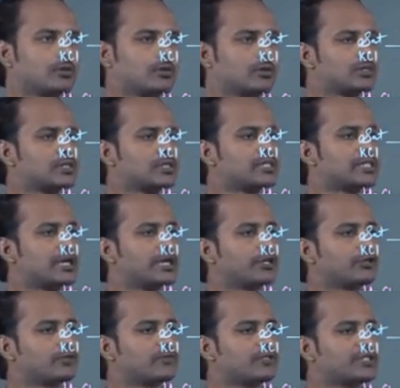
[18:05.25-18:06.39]
This is the side
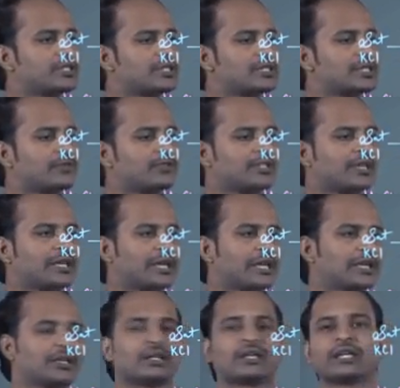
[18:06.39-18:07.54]
tube which
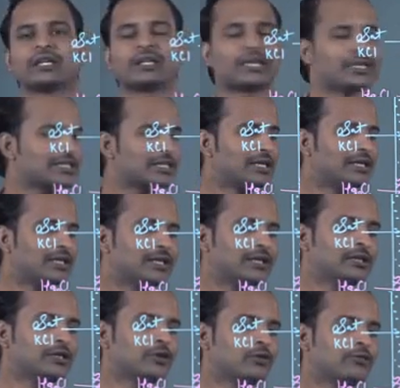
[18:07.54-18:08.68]
again contain KCl, and
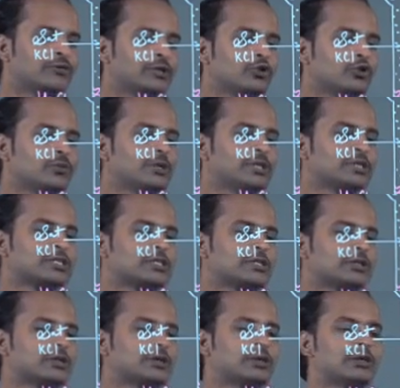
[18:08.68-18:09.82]
end of the tube is
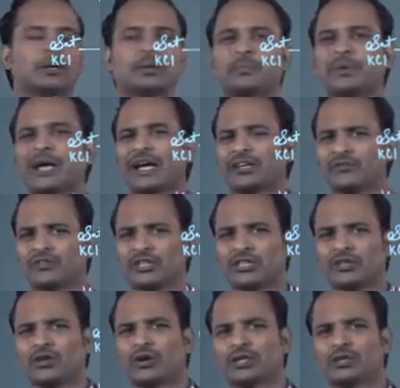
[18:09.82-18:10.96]
packed with the
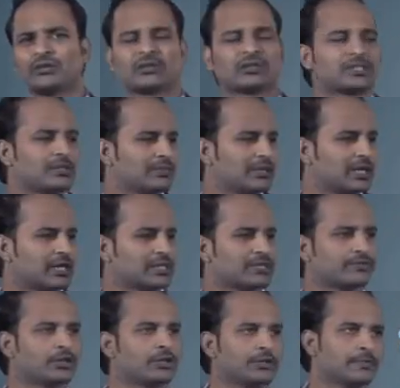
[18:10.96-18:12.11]
cotton or some glass
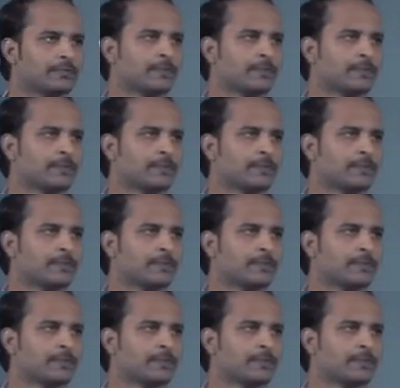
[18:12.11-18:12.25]
wool.